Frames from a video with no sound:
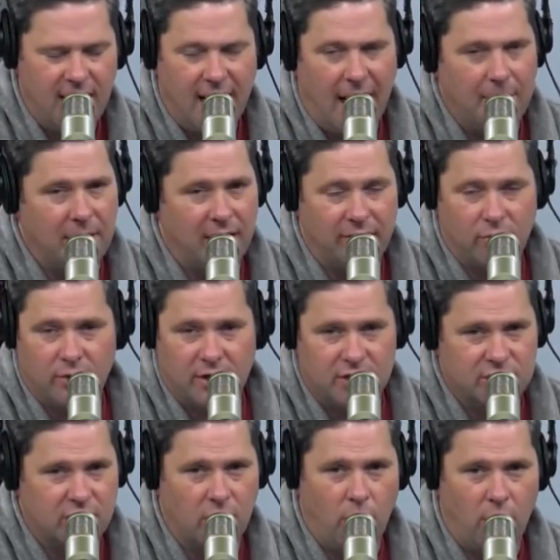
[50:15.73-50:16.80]
I'm not even really
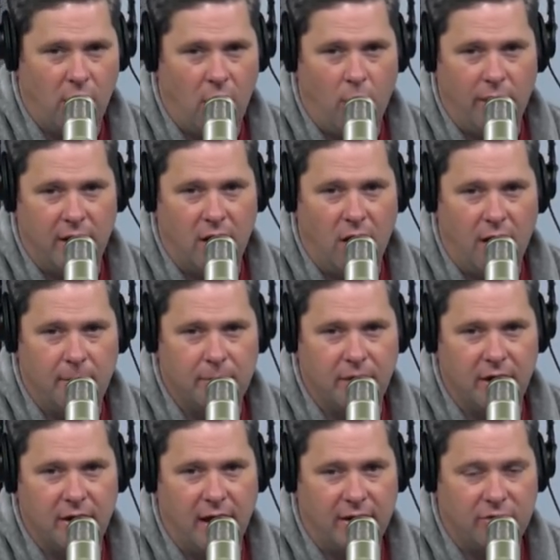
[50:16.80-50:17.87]
sure what all went on,
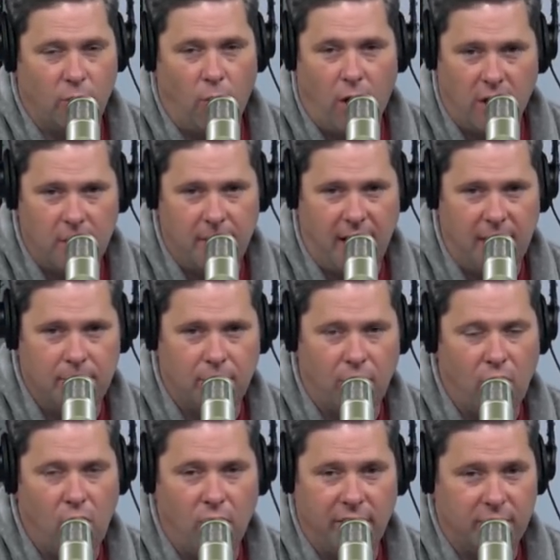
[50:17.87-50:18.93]
but like the water main
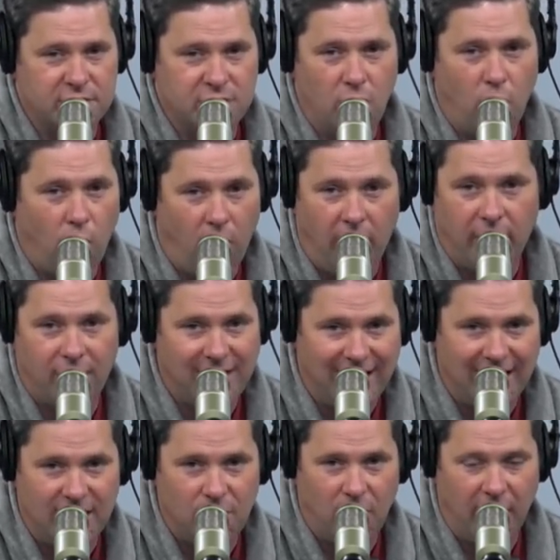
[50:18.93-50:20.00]
broke and there was no water
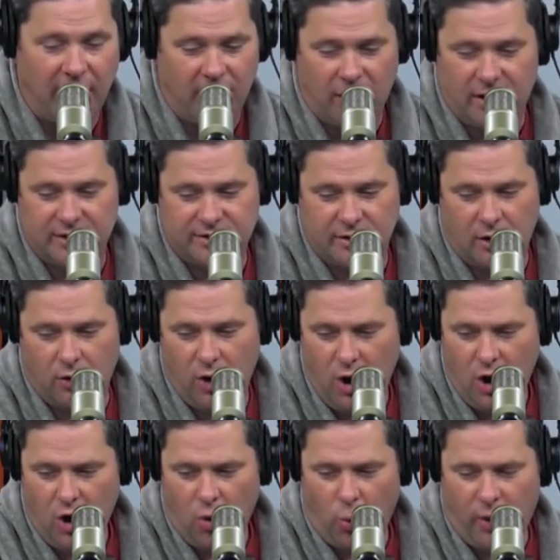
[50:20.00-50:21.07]
anywhere. And so
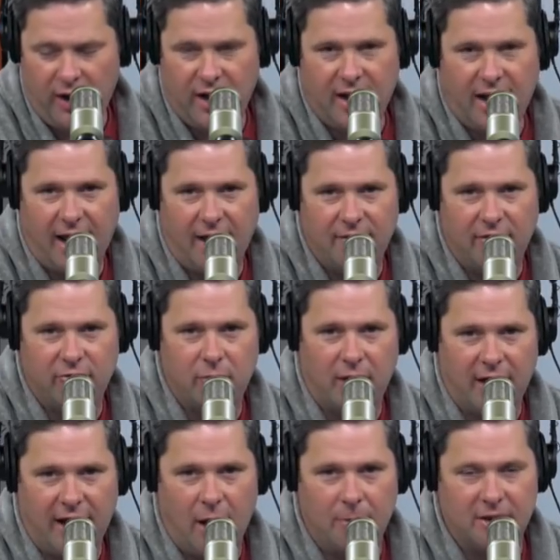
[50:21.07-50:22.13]
we didn't have
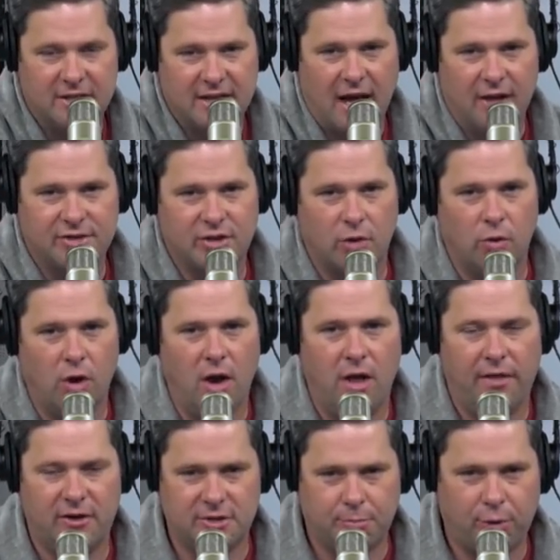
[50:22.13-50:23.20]
everybody helping us out. So
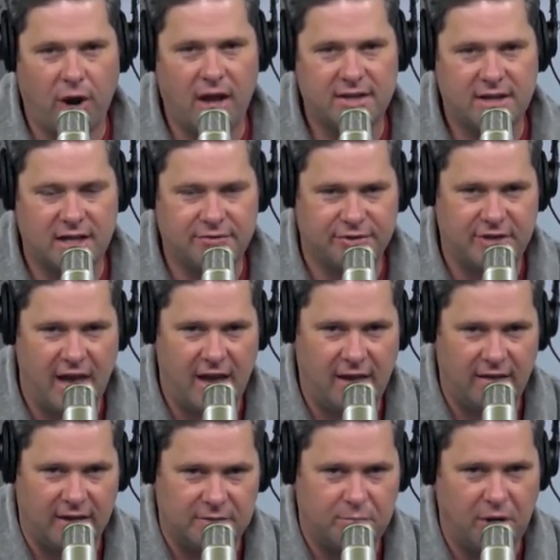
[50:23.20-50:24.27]
there's a process for
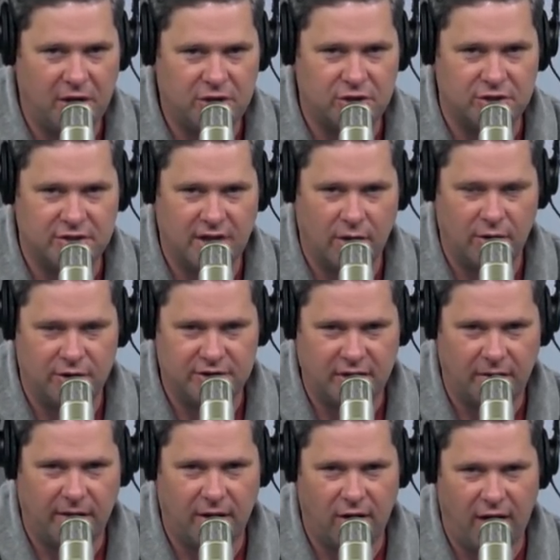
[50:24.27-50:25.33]
taking these pictures that you see
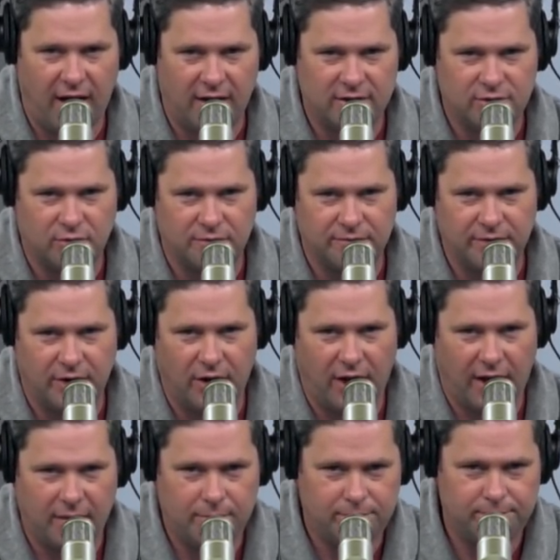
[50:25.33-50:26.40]
on the internet and sort of, you know,
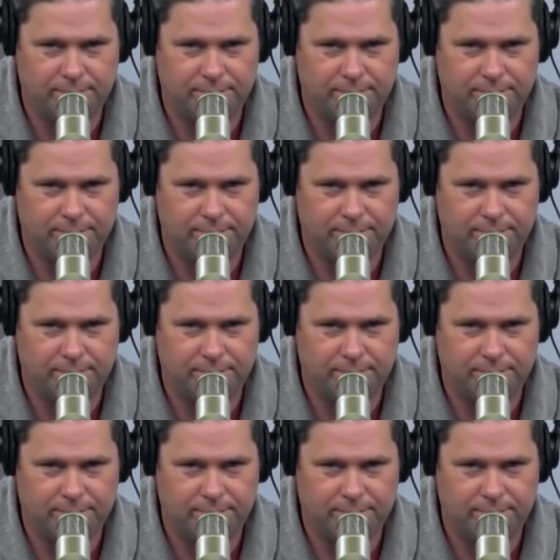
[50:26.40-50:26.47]
like